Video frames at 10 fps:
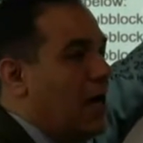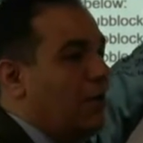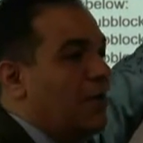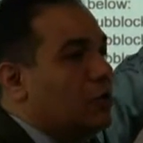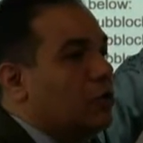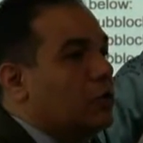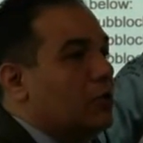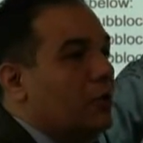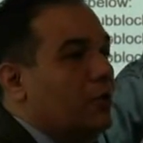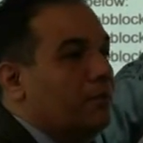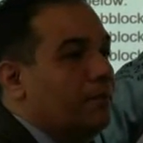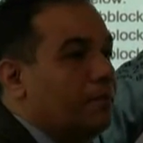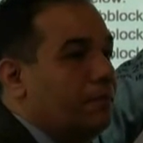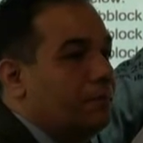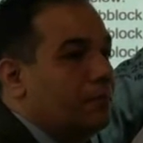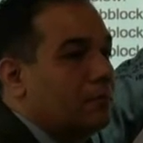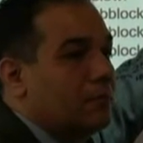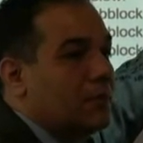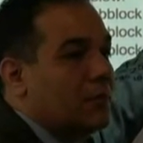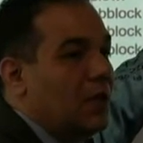How many total
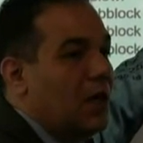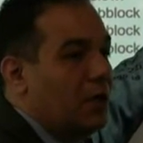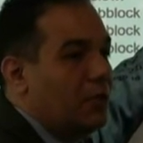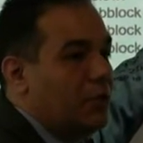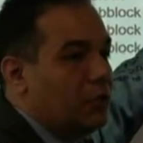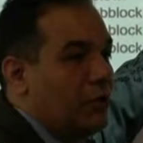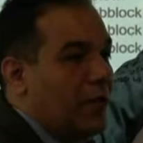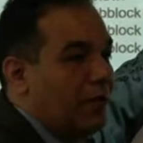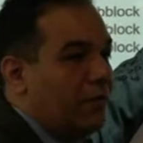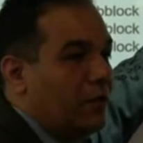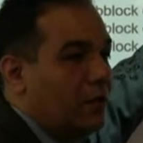IPs you have?